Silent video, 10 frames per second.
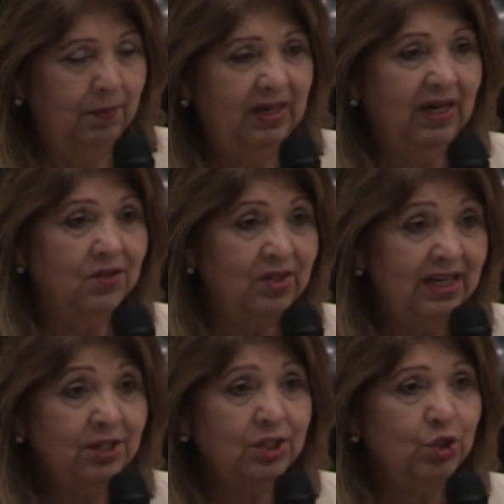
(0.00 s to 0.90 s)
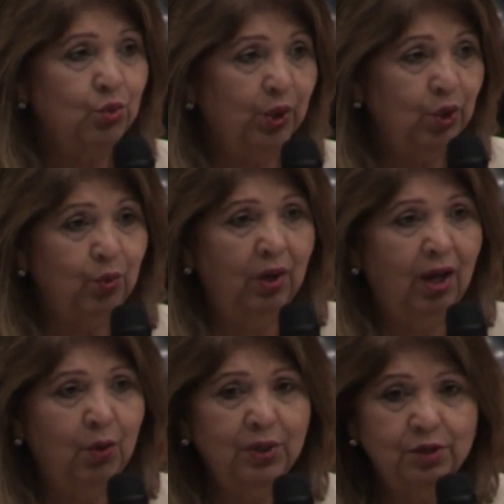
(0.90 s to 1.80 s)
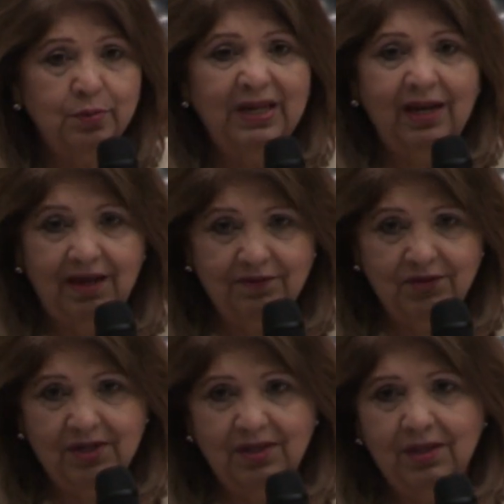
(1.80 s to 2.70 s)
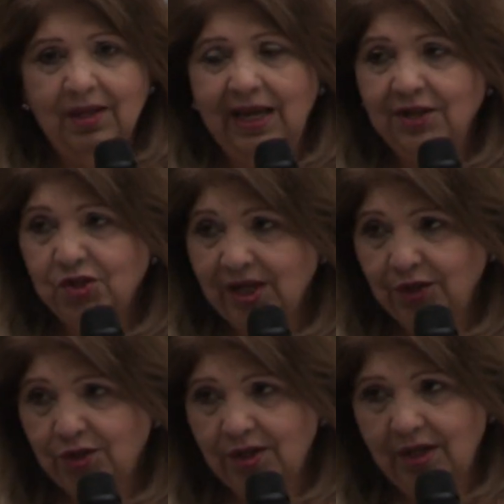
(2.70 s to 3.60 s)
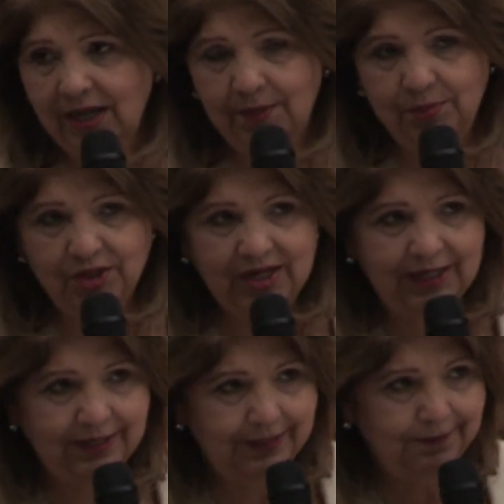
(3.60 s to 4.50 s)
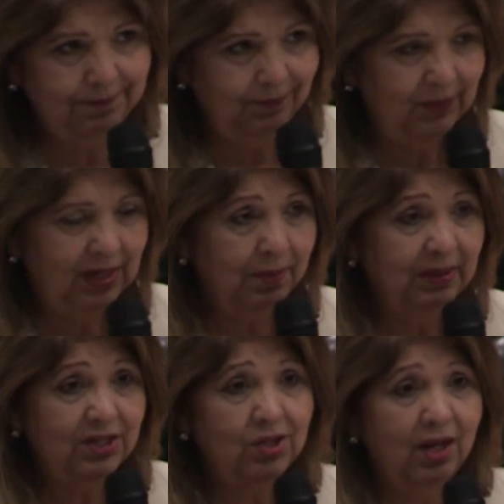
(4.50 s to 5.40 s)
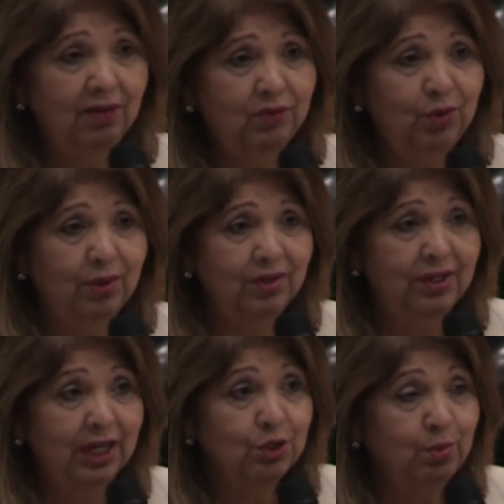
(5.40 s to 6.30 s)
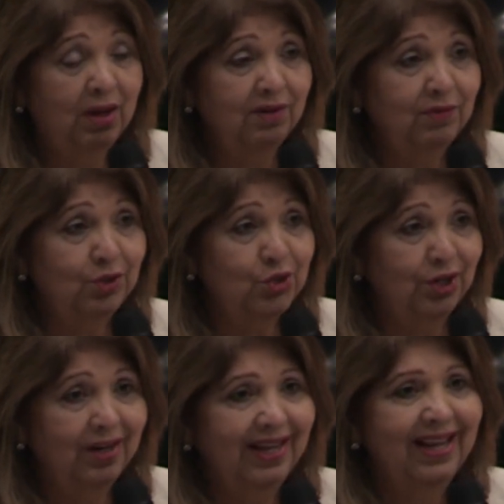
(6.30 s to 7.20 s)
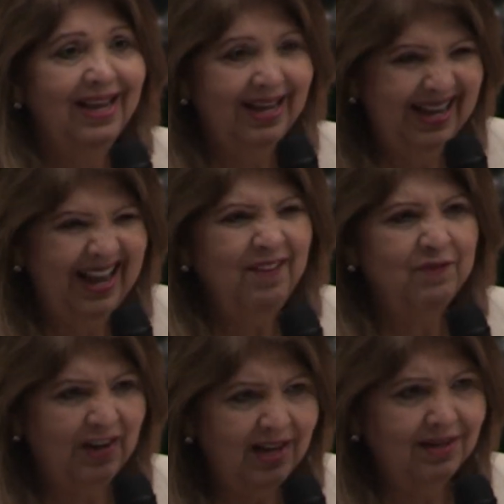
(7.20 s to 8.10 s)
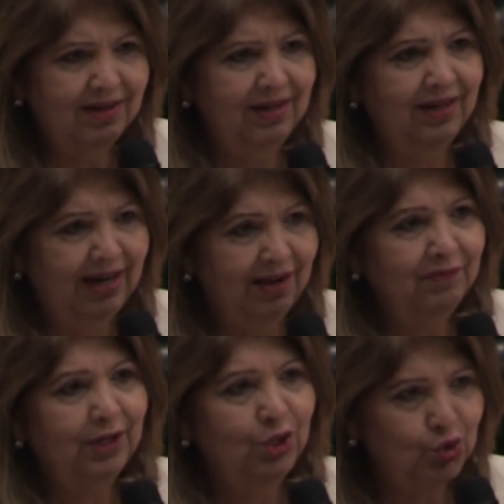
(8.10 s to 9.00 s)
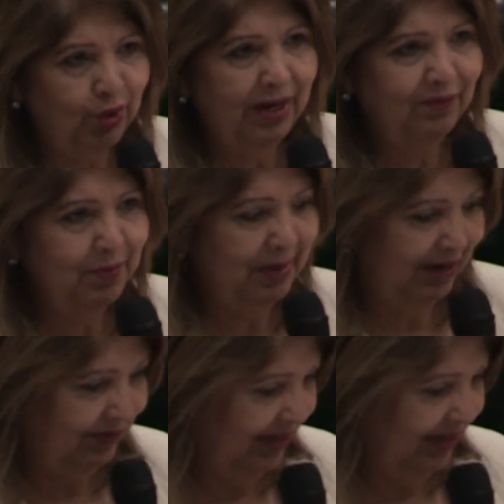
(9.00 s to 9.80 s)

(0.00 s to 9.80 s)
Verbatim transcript: Because this is where you will always be loved and sheltered and protected. God bless all of you on your next part of your journey. Have fun in life and enjoy every bit of